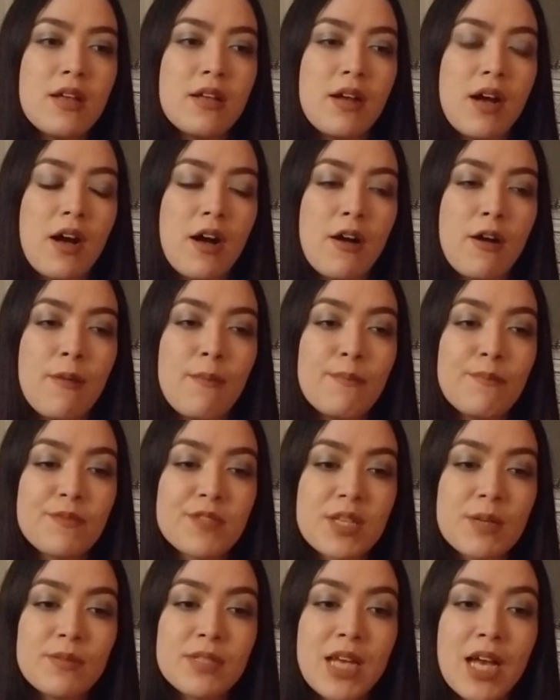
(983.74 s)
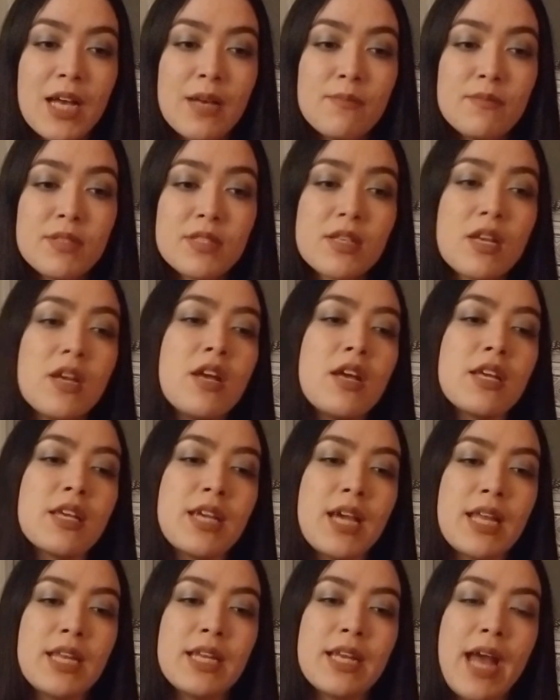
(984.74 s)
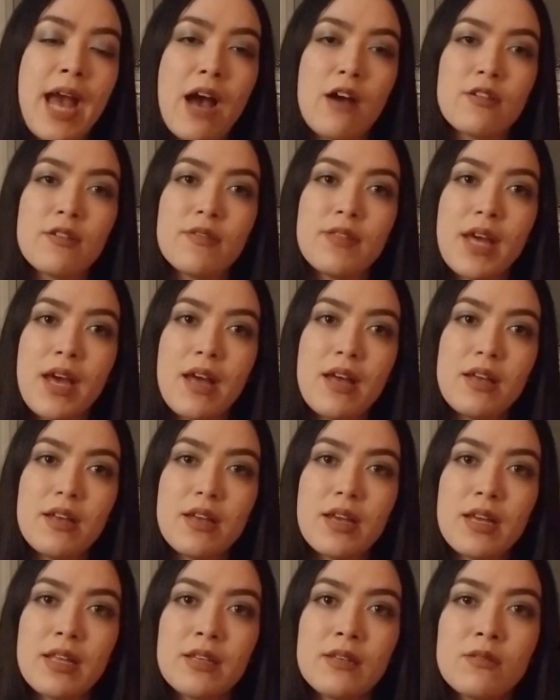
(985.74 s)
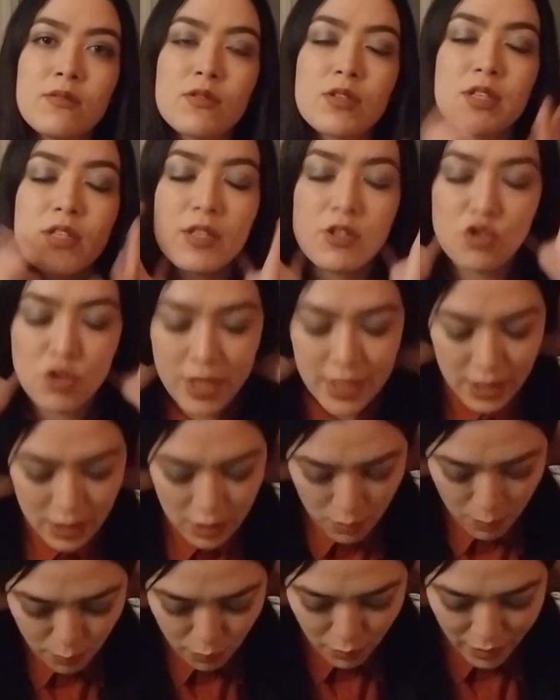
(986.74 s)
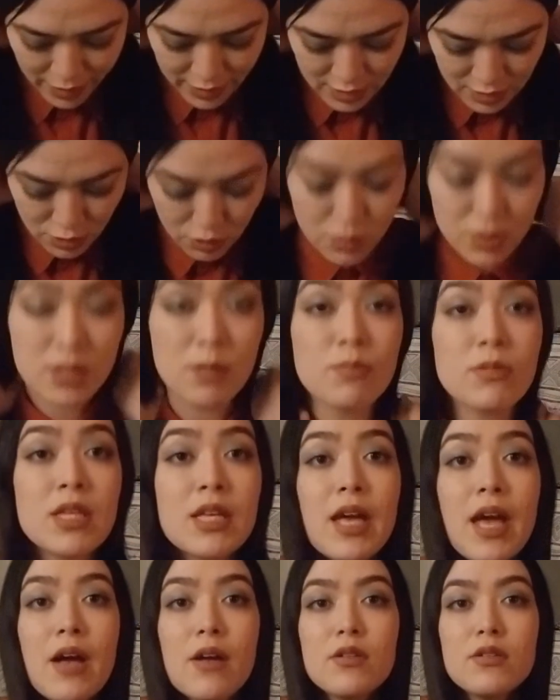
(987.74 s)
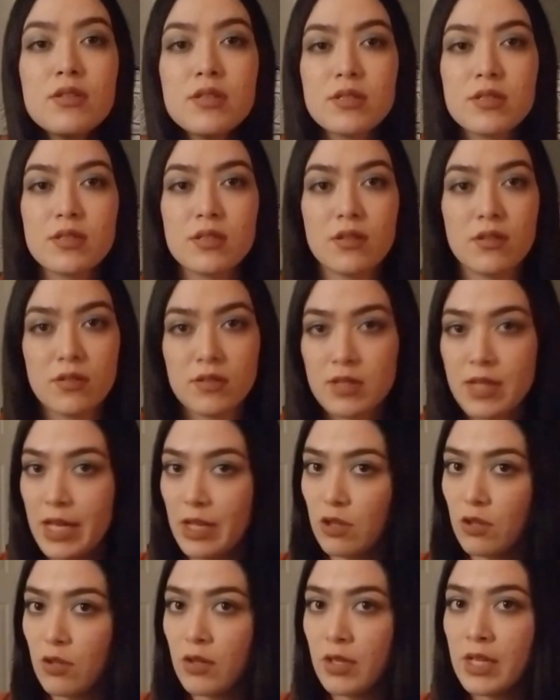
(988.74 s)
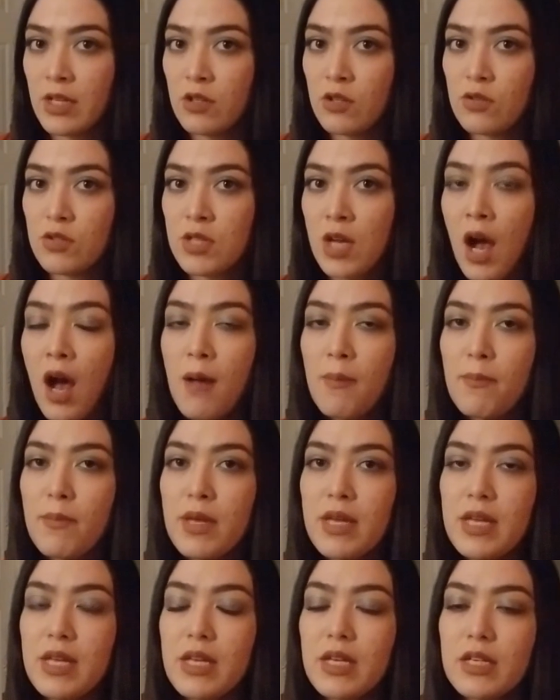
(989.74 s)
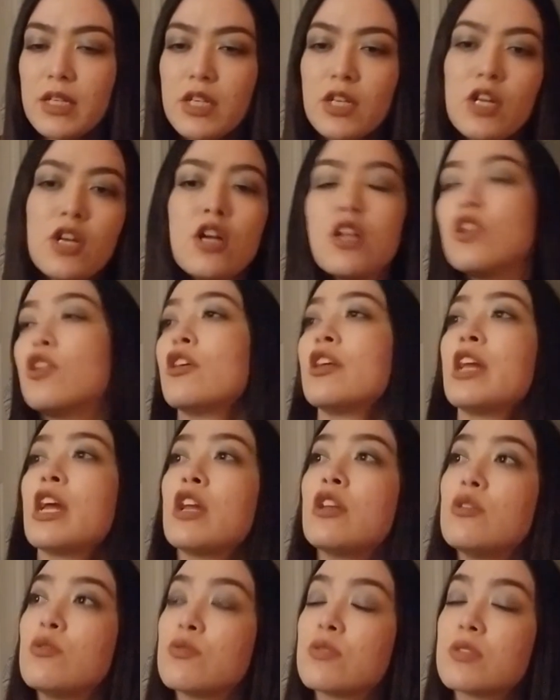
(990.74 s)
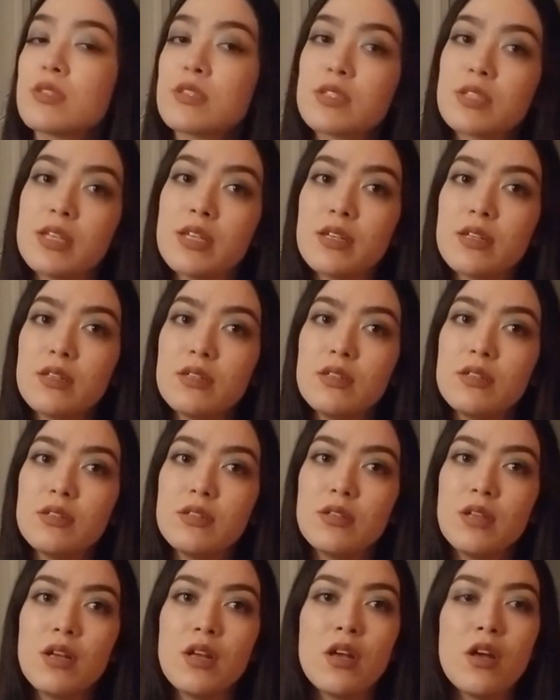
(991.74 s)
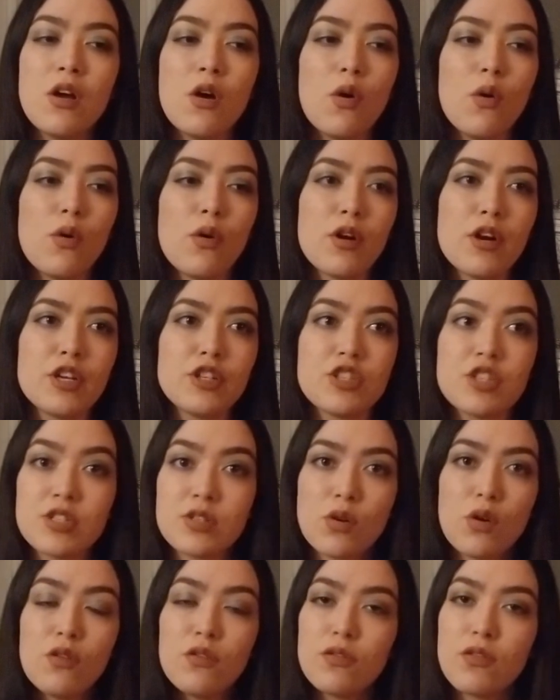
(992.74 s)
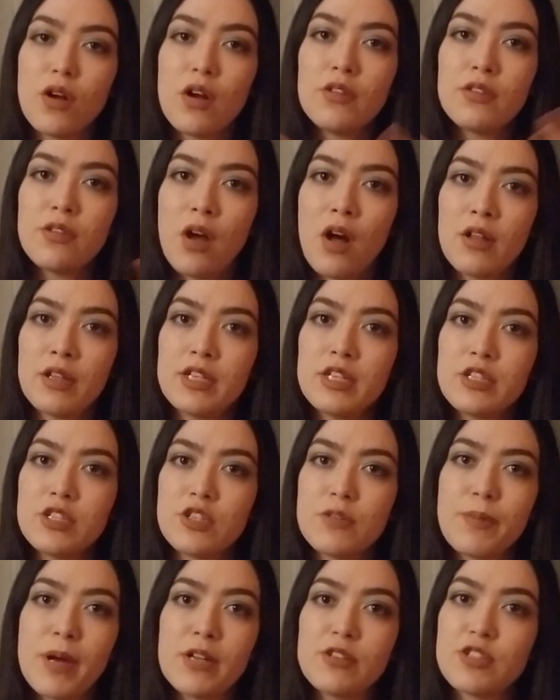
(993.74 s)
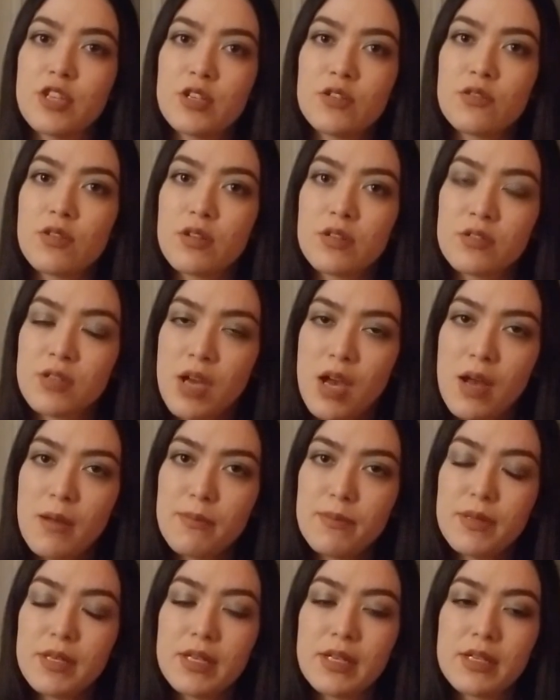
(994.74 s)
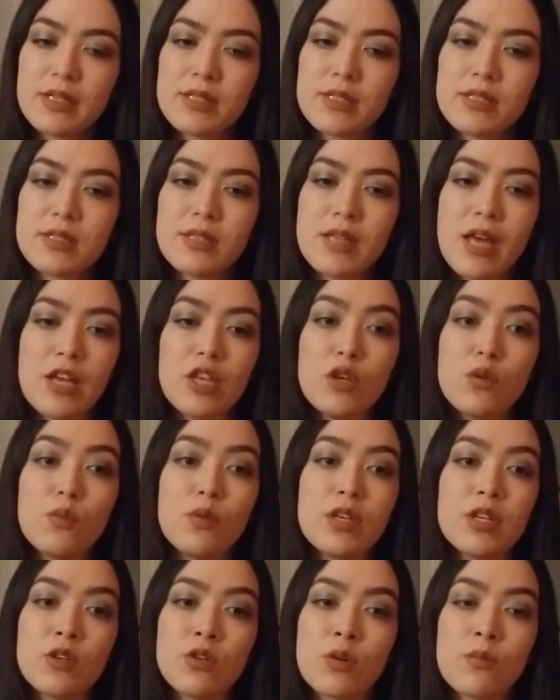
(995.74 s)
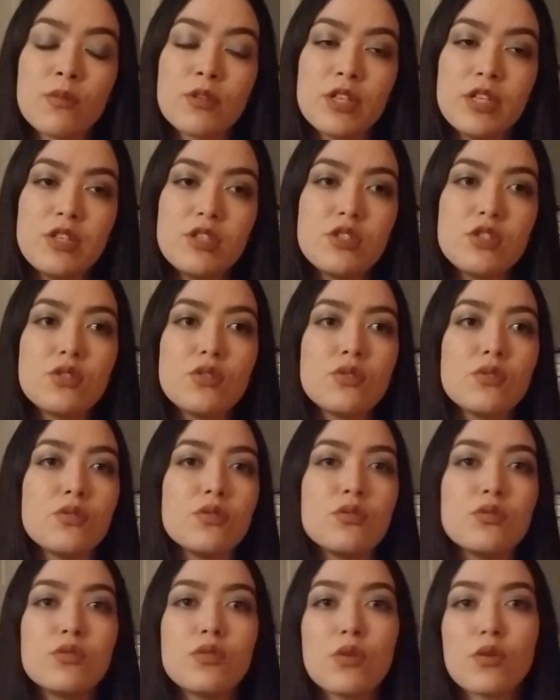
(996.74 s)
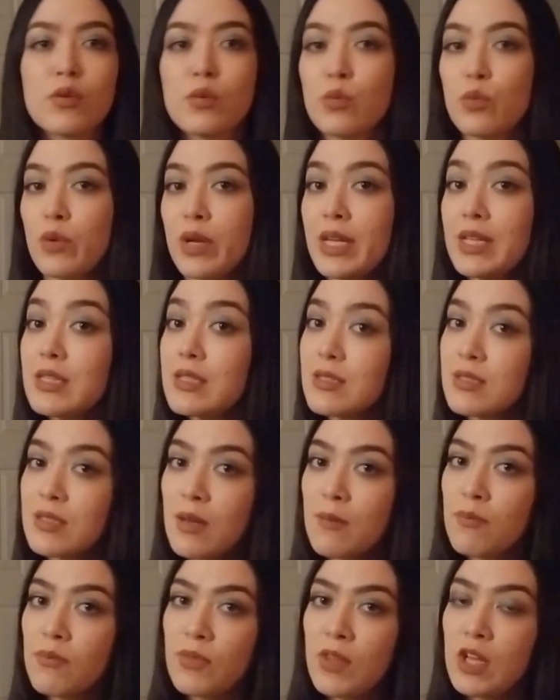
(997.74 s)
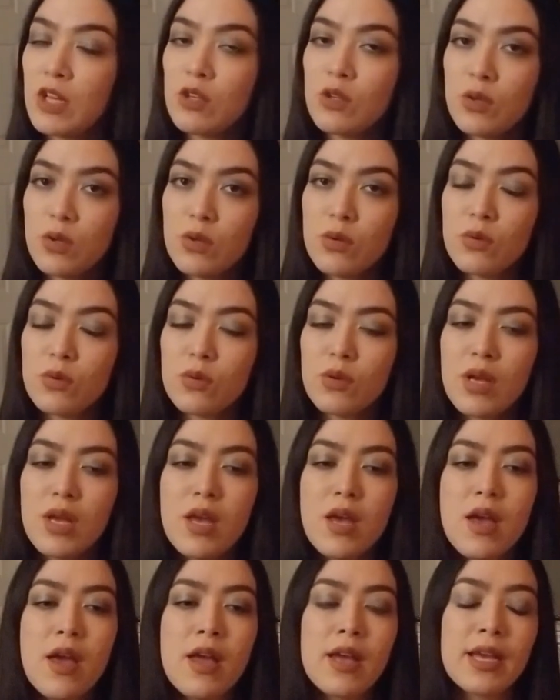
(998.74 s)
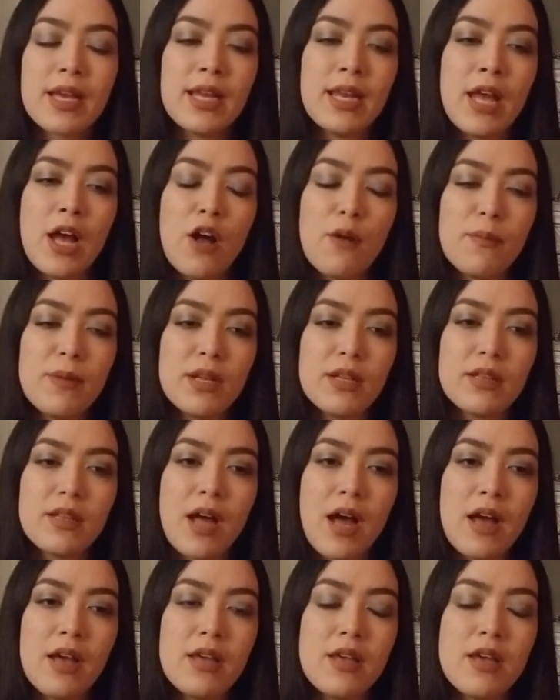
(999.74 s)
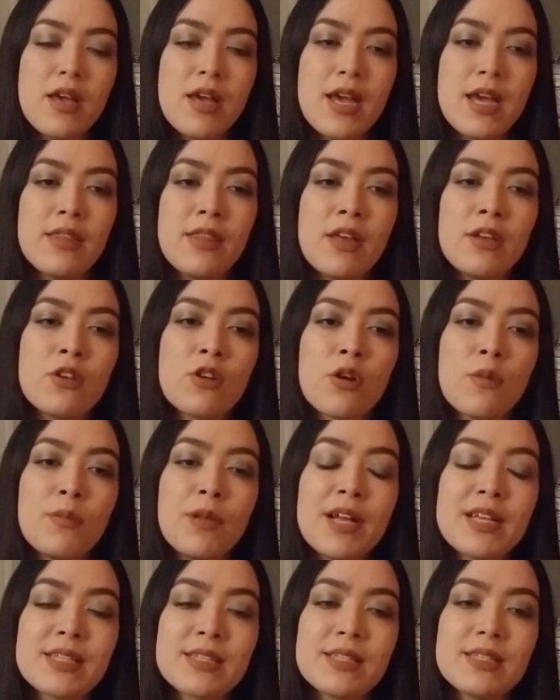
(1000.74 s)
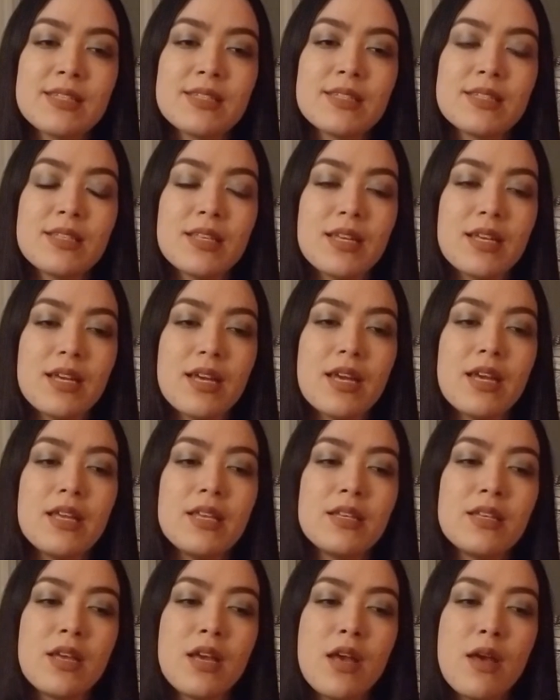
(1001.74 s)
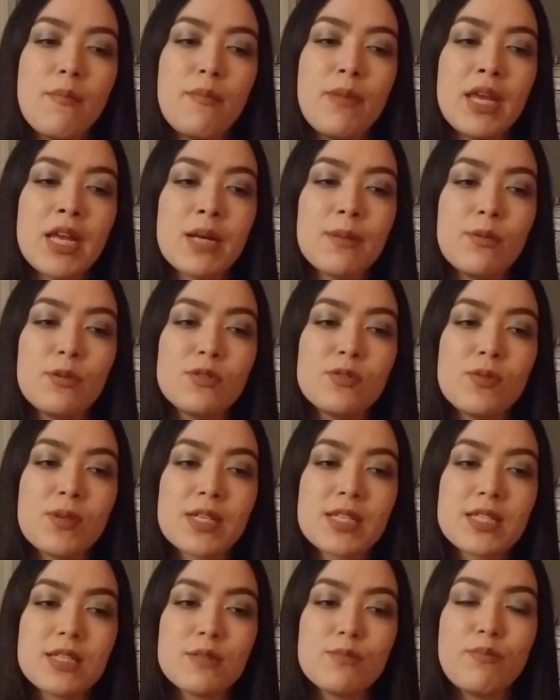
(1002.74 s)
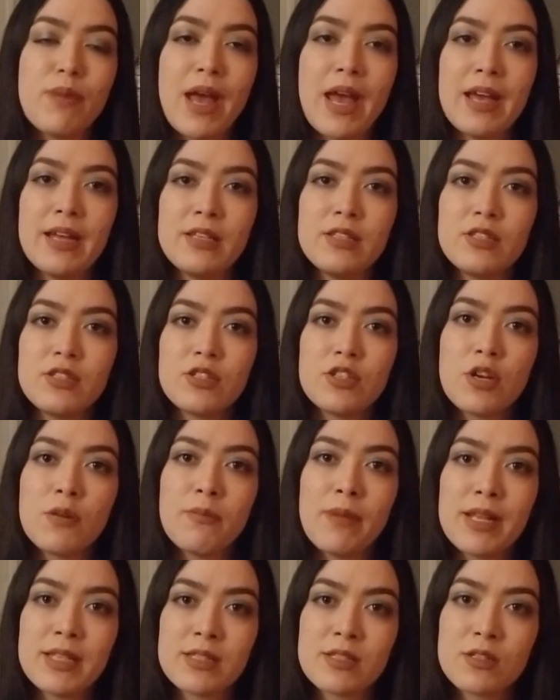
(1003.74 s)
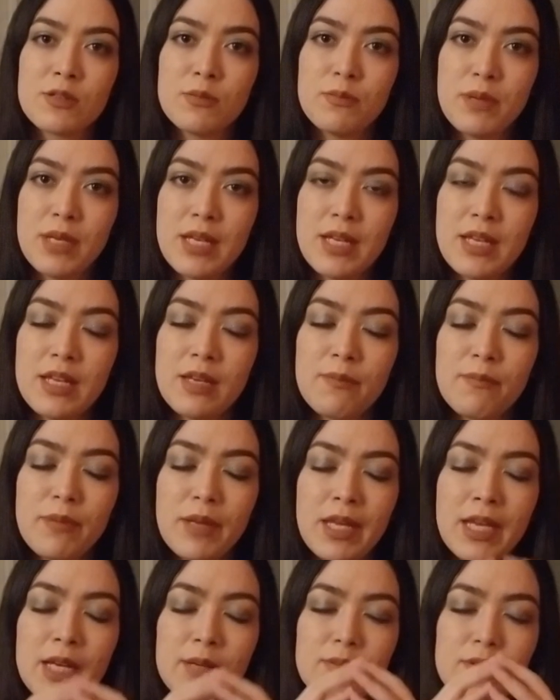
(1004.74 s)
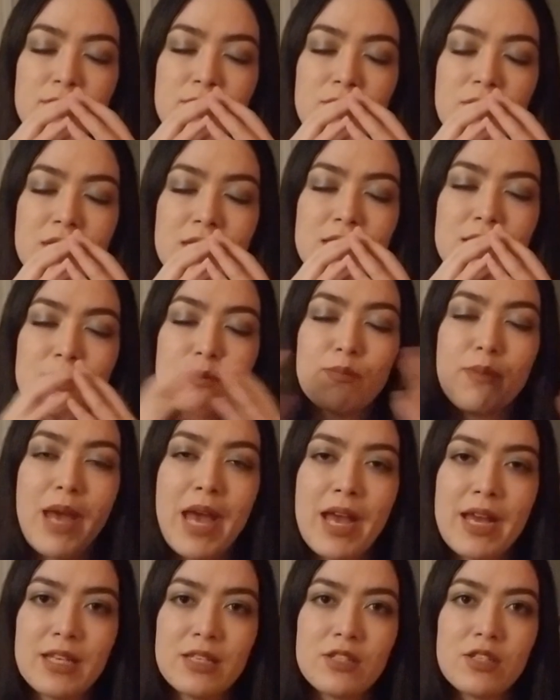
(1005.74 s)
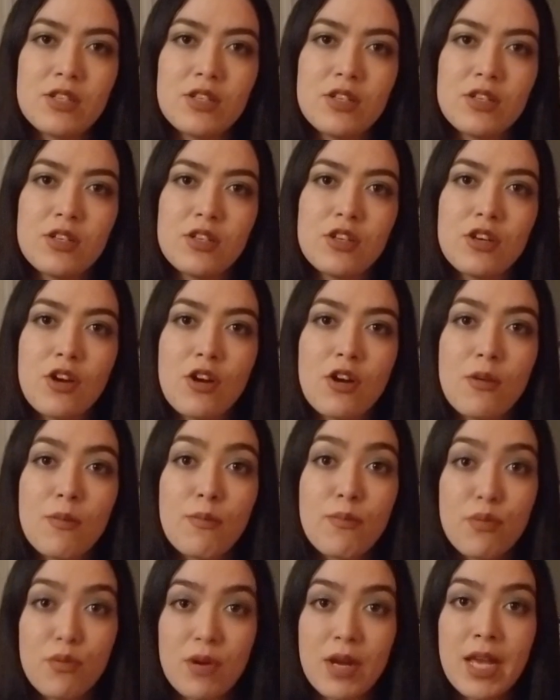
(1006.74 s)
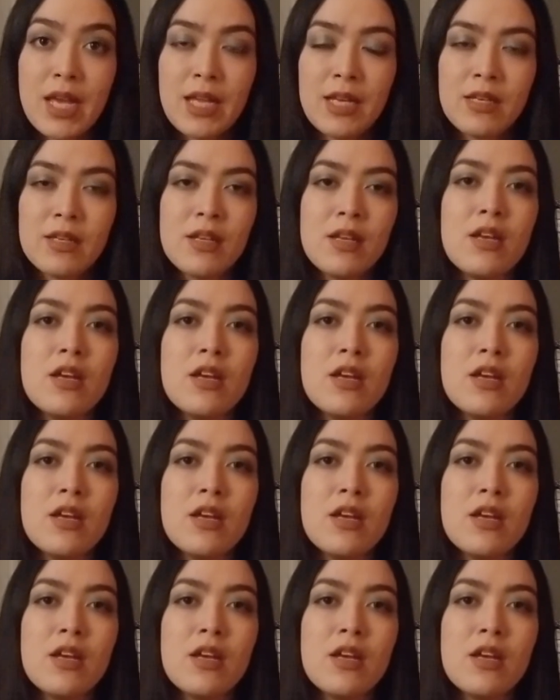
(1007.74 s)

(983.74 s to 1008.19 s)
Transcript: um, sometimes getting out of that and training your brain to do something else, like learning a new topic, learning a new skill, or just overall knowledge about general topics that you wouldn't normally do or read something new can help it a lot in that neuroplasticity in being able to expand your mental being, being able to expand your brain